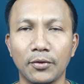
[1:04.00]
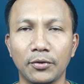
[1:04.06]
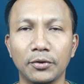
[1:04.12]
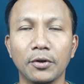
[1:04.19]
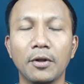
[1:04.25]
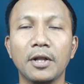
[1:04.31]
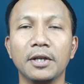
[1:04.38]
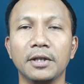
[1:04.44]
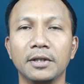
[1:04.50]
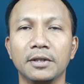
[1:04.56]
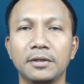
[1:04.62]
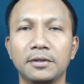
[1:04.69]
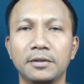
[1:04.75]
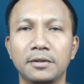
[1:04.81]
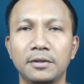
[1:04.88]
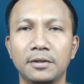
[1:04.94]
thoroughly.
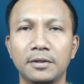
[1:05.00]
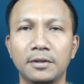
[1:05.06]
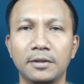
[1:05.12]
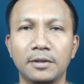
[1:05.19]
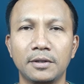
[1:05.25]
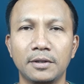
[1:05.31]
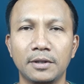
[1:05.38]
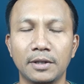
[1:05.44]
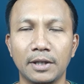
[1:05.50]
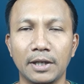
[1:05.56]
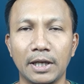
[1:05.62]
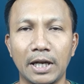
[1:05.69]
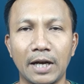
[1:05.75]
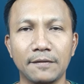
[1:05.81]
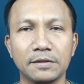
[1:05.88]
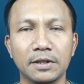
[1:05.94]

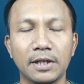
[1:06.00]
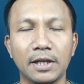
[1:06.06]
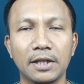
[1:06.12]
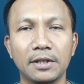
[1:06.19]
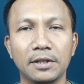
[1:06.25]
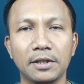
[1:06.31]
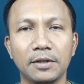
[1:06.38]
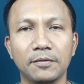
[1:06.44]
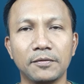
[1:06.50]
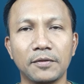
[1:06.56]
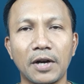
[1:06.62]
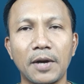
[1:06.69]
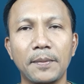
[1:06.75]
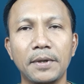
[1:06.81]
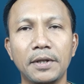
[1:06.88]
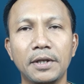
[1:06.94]
And after that, in
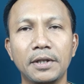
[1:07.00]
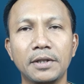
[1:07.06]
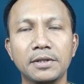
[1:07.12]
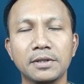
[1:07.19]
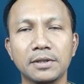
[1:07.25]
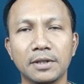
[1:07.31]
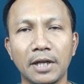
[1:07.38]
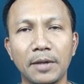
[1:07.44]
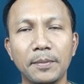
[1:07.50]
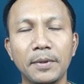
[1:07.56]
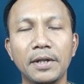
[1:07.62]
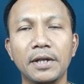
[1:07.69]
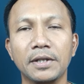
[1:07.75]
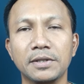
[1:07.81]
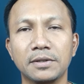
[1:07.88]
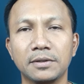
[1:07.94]
5 minutes, 10
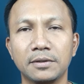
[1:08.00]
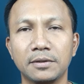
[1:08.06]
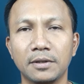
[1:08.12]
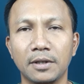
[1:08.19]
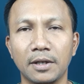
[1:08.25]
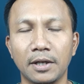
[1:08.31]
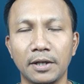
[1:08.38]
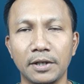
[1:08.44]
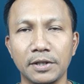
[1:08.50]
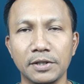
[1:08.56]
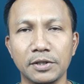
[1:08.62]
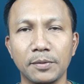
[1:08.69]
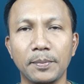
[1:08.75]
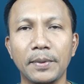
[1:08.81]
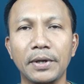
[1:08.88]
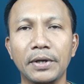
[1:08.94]
minutes, the
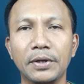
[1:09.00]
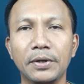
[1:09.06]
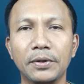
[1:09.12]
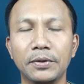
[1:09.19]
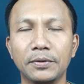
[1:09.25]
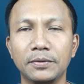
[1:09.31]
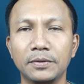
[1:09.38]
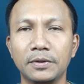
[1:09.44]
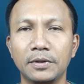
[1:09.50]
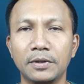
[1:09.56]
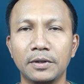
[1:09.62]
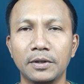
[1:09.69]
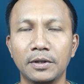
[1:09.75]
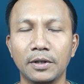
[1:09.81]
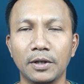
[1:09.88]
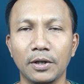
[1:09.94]
smell
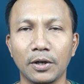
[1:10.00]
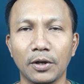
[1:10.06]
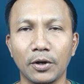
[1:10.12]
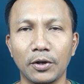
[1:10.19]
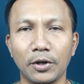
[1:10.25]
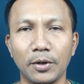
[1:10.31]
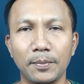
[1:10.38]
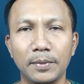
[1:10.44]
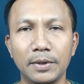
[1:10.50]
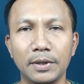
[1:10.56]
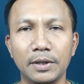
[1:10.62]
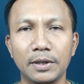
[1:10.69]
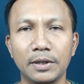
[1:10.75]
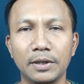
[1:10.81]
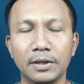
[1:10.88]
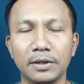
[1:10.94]
gonna
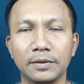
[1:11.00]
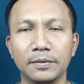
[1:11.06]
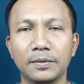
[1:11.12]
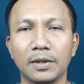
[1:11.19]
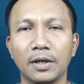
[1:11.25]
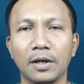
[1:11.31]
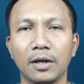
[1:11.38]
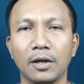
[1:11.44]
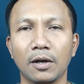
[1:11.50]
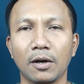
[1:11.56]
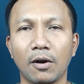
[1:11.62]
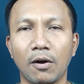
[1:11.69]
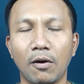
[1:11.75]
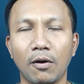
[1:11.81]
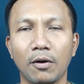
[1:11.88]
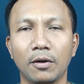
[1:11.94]
be
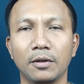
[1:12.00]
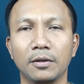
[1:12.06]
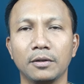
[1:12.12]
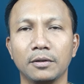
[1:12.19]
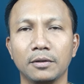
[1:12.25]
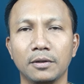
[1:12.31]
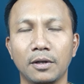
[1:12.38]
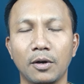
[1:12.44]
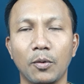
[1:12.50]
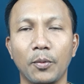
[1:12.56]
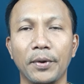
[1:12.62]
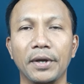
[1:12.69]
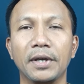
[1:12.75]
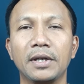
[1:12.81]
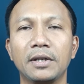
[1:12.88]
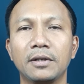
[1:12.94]
gone
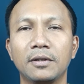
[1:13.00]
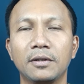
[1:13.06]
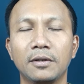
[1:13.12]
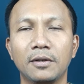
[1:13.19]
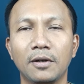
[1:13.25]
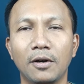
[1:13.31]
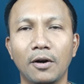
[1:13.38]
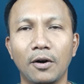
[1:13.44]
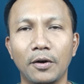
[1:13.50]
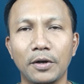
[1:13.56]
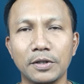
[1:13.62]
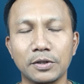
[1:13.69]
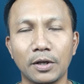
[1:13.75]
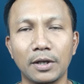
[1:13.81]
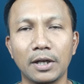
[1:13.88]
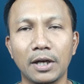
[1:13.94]
away, or
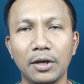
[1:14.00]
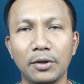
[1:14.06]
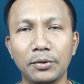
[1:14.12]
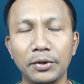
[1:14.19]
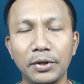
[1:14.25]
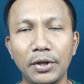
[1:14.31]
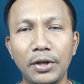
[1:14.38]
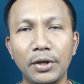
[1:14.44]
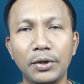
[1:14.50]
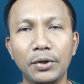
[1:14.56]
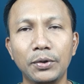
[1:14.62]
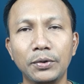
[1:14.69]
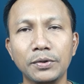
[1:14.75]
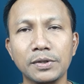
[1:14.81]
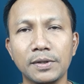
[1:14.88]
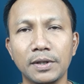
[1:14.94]
it's gonna
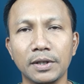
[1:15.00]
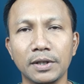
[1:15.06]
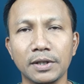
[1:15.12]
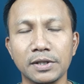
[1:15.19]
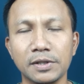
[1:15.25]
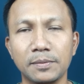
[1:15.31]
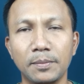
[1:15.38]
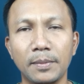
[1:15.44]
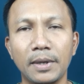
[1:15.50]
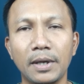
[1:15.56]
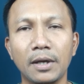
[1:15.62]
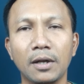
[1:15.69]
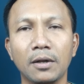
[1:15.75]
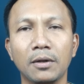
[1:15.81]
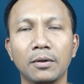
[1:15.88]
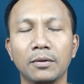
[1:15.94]
reduce the
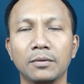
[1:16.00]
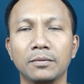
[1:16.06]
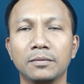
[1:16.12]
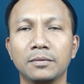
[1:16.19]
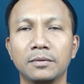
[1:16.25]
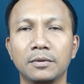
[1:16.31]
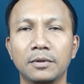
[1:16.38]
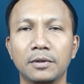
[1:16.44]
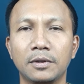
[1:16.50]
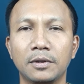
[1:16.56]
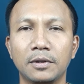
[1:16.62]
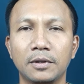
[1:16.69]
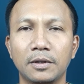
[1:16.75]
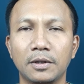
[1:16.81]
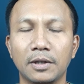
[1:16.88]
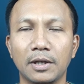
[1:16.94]
smell
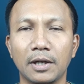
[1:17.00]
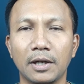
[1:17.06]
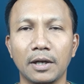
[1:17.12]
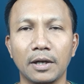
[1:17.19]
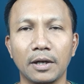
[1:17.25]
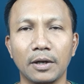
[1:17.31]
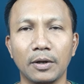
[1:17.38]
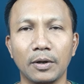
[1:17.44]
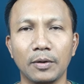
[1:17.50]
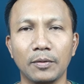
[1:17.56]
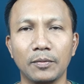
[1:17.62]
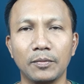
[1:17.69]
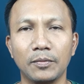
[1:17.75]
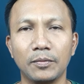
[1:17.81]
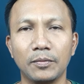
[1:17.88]
a